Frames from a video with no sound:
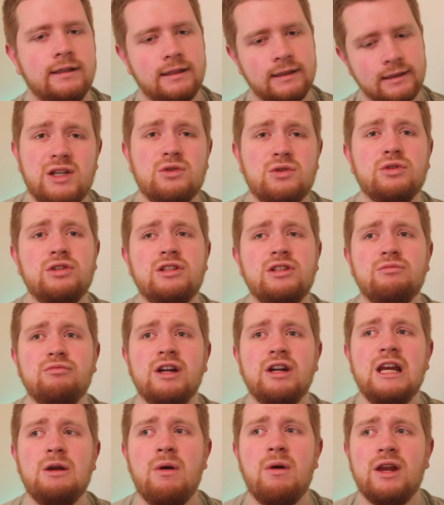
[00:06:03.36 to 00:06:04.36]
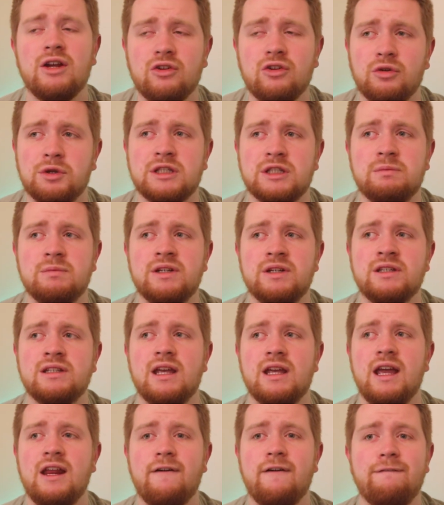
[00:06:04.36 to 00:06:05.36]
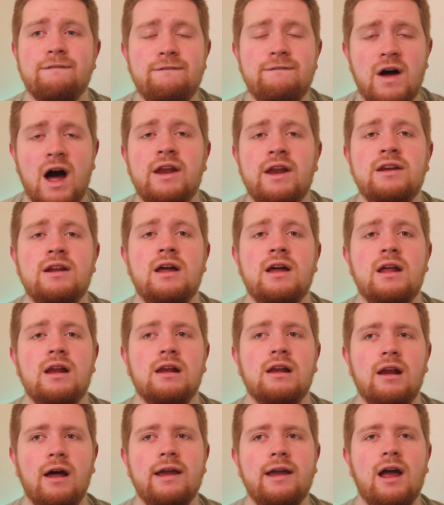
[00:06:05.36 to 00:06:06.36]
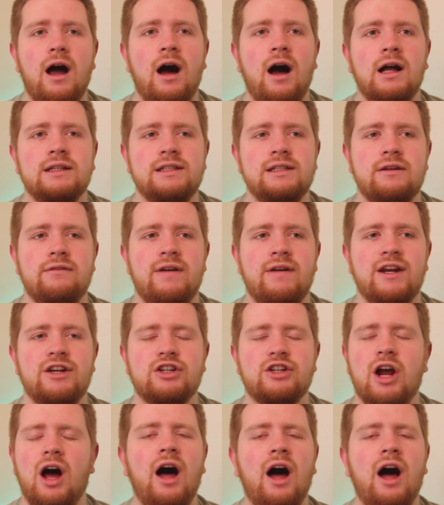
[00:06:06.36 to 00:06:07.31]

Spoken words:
It's also done really well at Christmas, in a fun, light-hearted adventure.